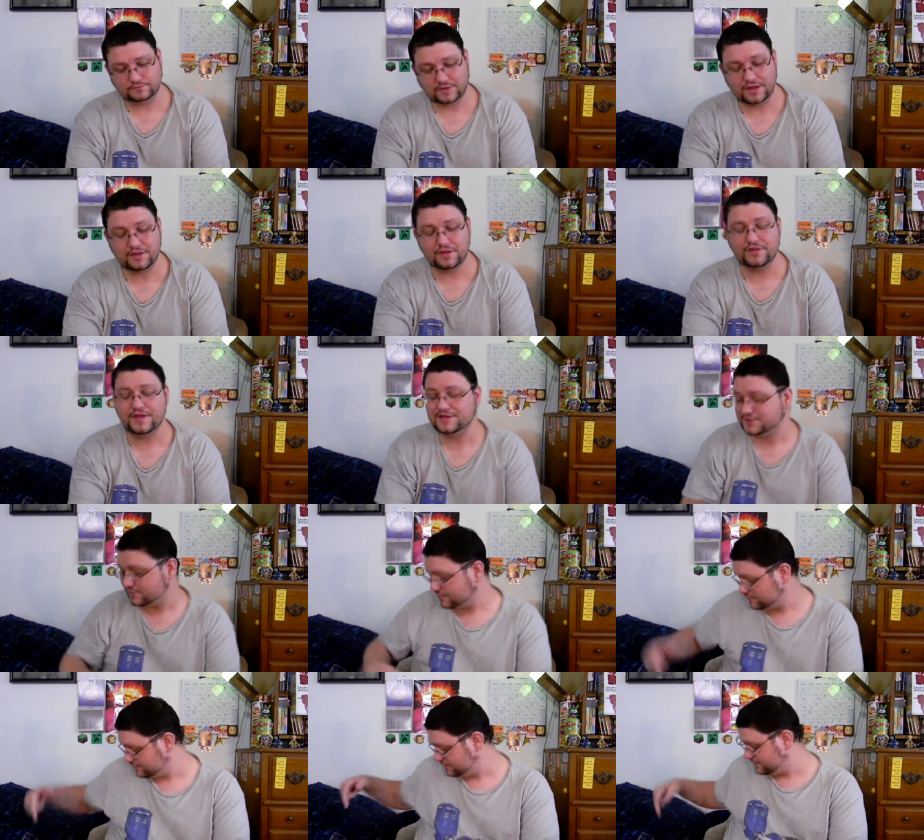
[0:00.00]
Either this
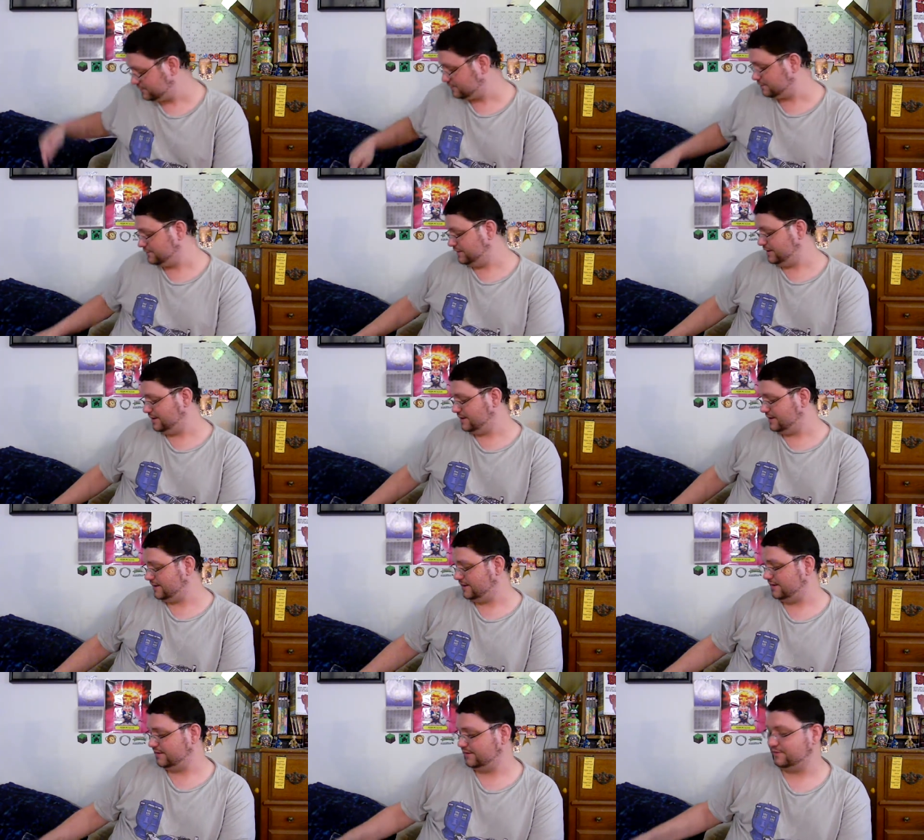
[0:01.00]
or the or the uh,
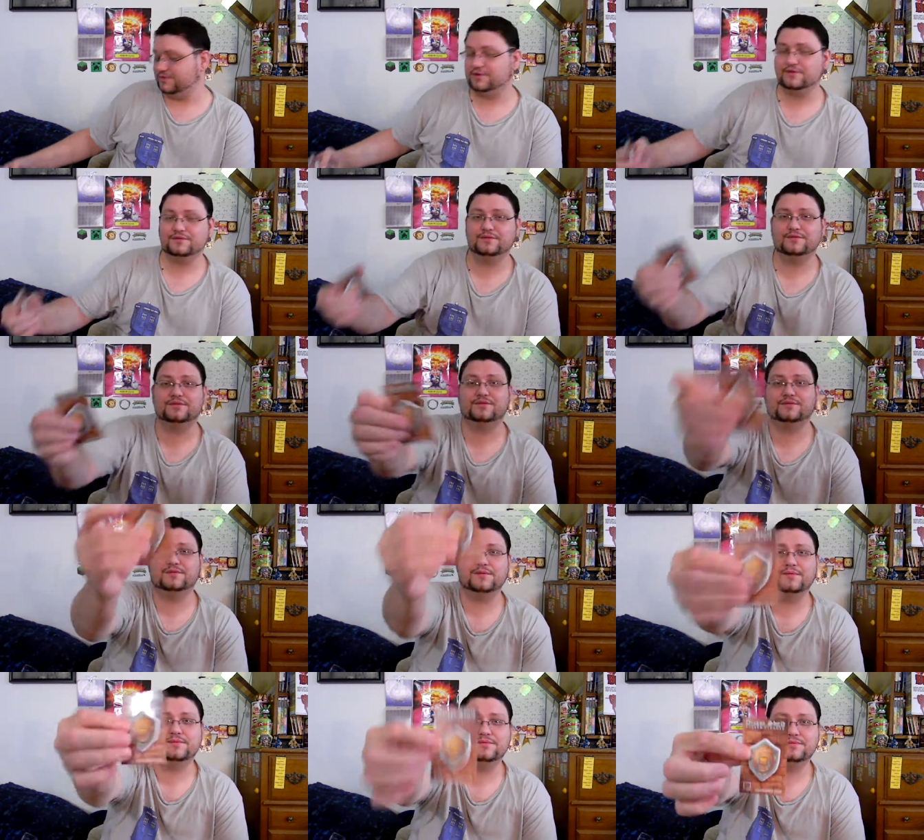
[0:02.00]
the
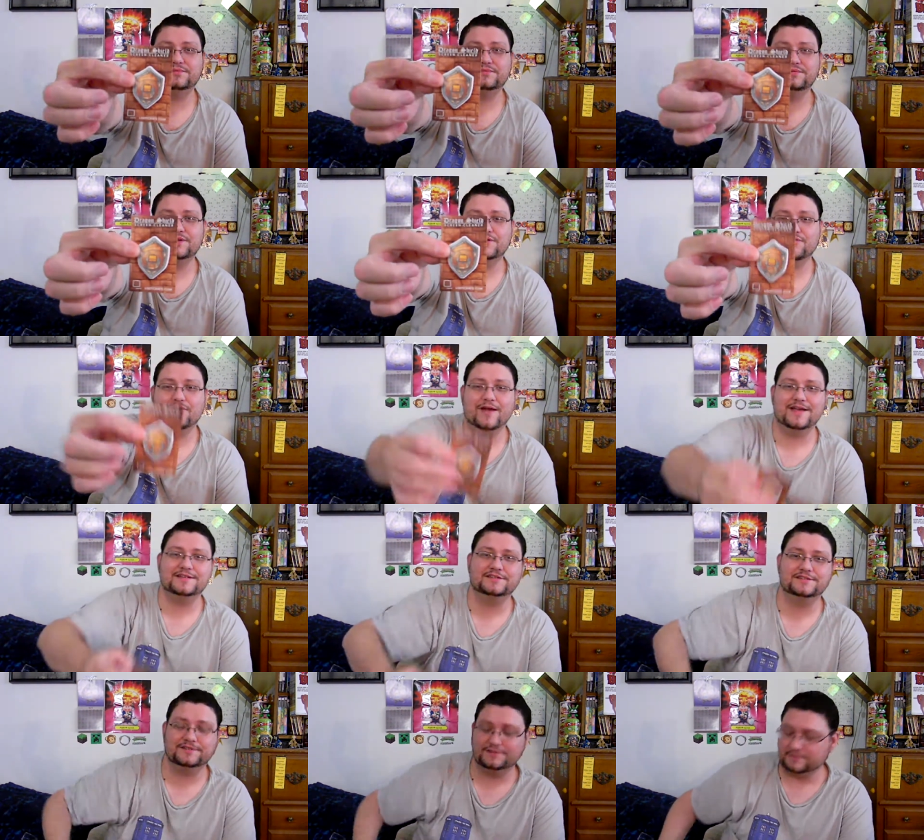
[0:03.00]
the
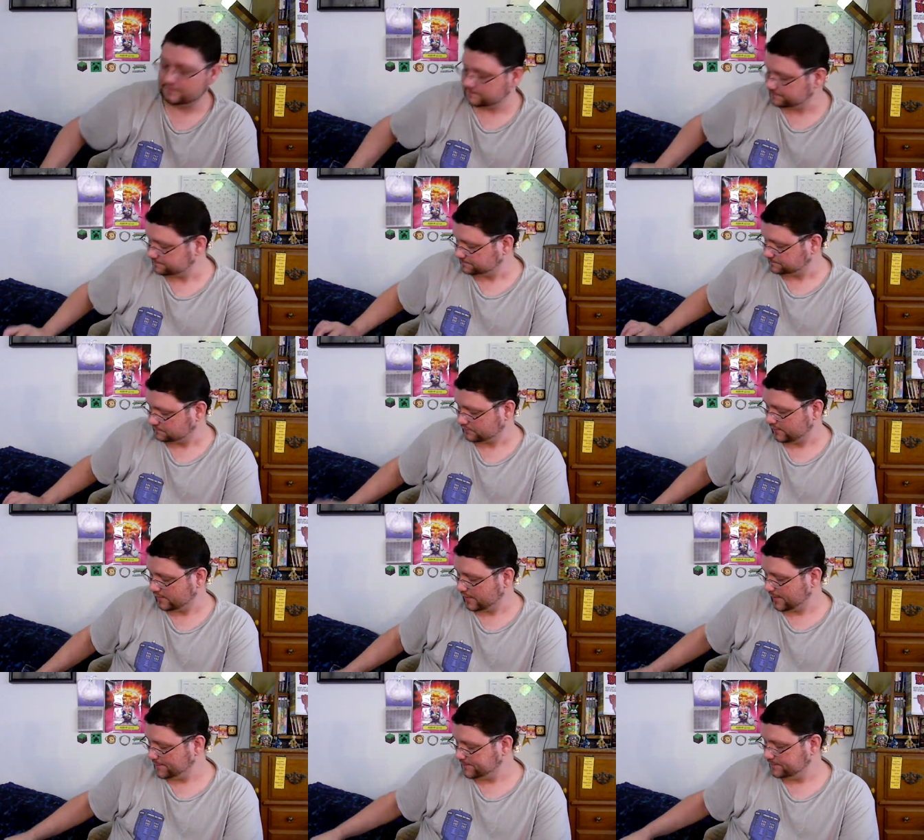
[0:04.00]
crest.
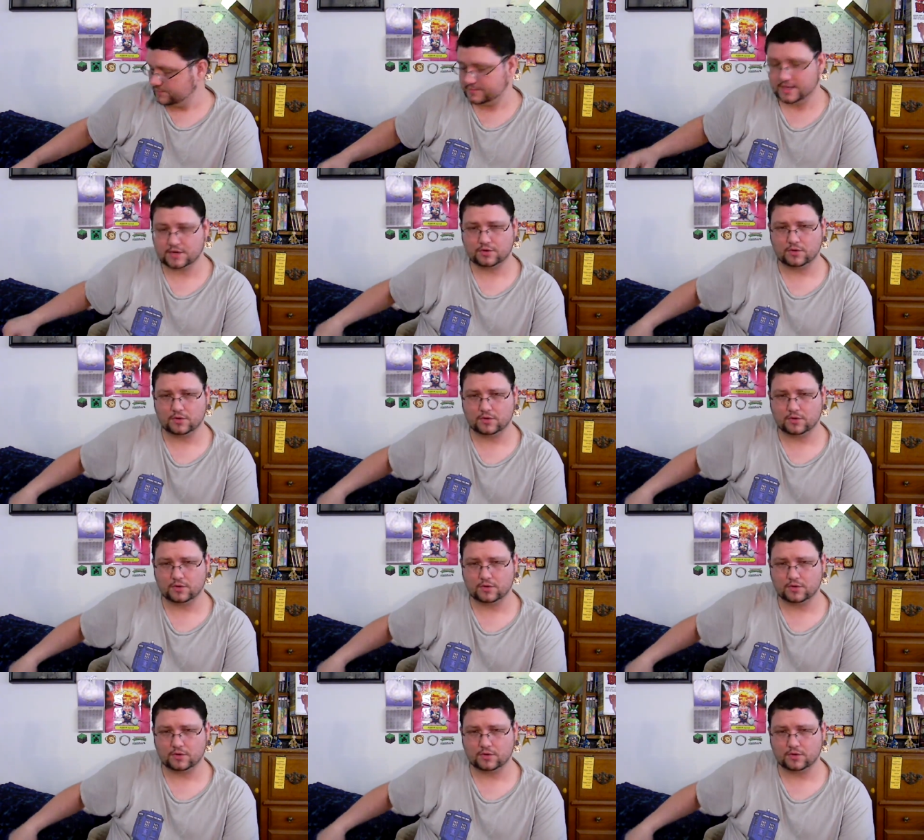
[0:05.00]
Not